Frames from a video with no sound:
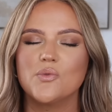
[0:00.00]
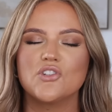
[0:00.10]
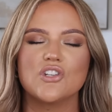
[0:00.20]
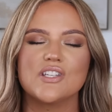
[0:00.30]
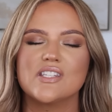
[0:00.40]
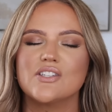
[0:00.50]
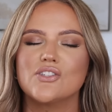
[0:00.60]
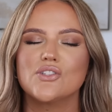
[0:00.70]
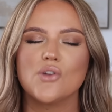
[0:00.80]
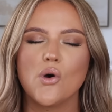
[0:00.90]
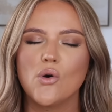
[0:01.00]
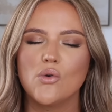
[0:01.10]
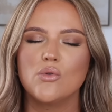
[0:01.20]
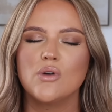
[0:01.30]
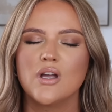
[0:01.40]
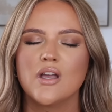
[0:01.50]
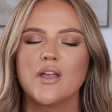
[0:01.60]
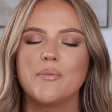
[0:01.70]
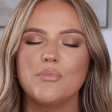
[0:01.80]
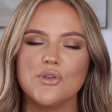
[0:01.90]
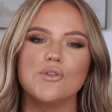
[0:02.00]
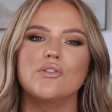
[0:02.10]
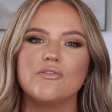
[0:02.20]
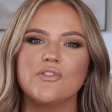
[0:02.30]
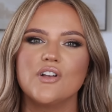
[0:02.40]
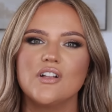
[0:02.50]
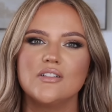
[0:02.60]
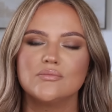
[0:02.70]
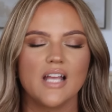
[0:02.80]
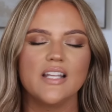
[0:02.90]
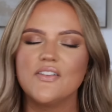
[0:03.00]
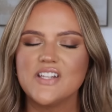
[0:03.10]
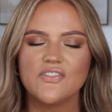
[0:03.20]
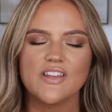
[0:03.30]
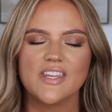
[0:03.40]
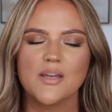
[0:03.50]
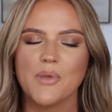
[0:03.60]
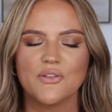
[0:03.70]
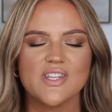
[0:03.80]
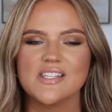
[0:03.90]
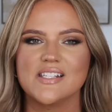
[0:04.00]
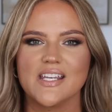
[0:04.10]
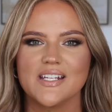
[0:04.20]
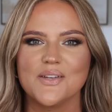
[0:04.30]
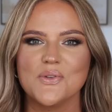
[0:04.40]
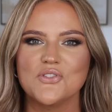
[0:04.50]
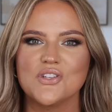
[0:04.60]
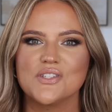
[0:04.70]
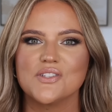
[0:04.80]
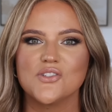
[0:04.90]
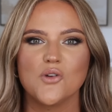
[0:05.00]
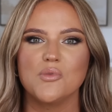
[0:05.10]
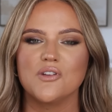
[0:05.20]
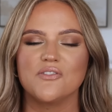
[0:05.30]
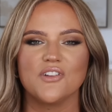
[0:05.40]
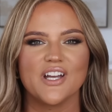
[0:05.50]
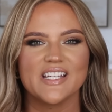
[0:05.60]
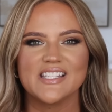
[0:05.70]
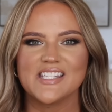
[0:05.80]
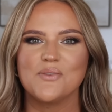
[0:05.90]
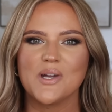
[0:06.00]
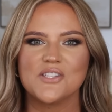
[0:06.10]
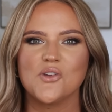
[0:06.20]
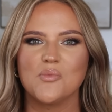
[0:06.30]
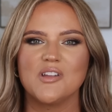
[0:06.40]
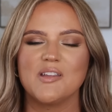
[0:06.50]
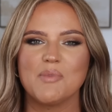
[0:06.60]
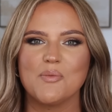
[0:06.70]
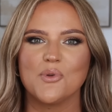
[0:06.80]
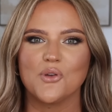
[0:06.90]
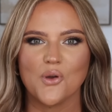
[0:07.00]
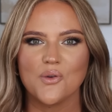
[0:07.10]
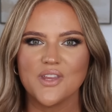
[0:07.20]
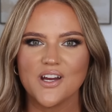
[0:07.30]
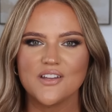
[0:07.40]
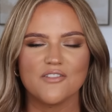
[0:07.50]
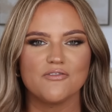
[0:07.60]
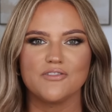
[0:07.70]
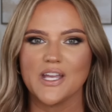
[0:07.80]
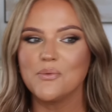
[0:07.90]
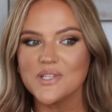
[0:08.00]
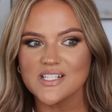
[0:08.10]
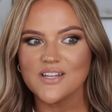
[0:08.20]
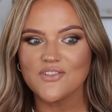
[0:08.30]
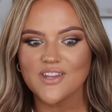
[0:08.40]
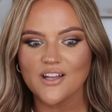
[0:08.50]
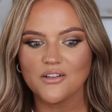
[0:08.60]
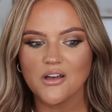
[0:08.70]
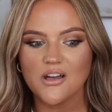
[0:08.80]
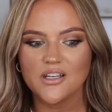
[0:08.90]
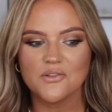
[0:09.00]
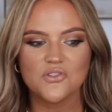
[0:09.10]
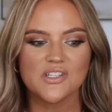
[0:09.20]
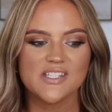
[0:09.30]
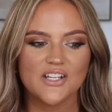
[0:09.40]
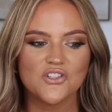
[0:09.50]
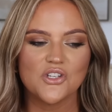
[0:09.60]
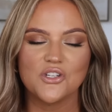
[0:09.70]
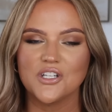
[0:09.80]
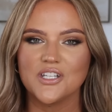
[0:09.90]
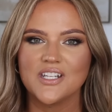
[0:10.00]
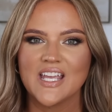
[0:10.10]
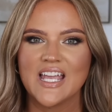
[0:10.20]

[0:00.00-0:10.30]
was just so beautiful. I loved everything about this state. It was just so beautiful. I can see why so many people go there. The flight wasn't even that long. It was just such a good